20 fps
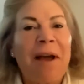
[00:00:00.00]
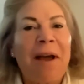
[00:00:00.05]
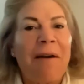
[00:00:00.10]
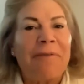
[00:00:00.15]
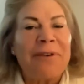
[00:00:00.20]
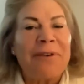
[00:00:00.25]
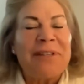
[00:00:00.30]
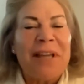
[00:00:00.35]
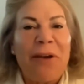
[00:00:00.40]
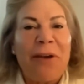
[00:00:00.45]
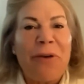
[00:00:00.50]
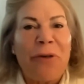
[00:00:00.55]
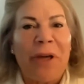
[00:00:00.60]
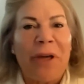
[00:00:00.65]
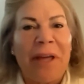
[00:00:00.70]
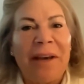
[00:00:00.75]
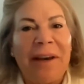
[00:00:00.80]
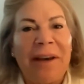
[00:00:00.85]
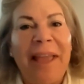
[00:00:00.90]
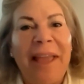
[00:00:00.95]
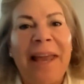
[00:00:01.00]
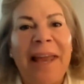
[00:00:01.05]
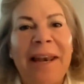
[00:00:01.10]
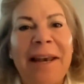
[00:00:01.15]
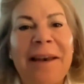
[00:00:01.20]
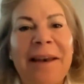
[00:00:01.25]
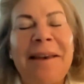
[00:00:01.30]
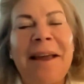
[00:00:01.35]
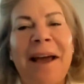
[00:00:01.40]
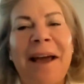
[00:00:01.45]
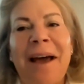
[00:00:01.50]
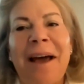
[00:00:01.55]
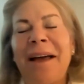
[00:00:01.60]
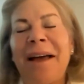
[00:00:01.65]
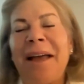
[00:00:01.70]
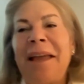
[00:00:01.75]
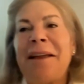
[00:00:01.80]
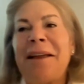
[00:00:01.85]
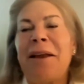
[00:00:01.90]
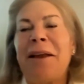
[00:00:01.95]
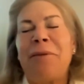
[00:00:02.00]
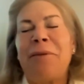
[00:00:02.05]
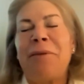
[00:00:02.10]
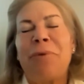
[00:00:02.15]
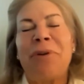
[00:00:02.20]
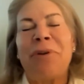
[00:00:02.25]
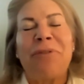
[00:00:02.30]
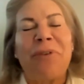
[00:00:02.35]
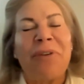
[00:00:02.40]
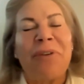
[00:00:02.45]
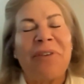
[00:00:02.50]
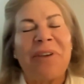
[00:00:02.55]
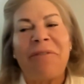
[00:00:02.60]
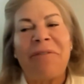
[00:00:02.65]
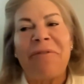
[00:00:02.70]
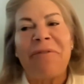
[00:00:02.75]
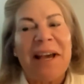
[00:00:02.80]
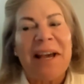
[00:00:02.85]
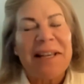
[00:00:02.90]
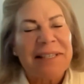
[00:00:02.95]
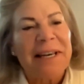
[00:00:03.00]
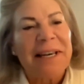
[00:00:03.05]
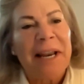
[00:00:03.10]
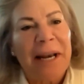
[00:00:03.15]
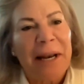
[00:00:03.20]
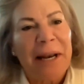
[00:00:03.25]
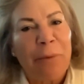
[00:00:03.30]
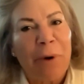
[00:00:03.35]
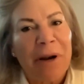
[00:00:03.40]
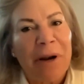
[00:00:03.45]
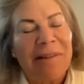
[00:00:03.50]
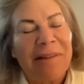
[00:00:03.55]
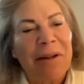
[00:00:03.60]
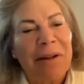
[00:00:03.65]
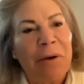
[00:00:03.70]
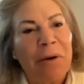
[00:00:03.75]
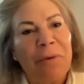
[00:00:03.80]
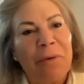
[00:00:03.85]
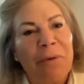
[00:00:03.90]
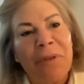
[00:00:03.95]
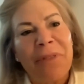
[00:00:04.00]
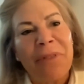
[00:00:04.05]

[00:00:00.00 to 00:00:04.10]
conversation, and uh, it, it, was just a fascinating one. So,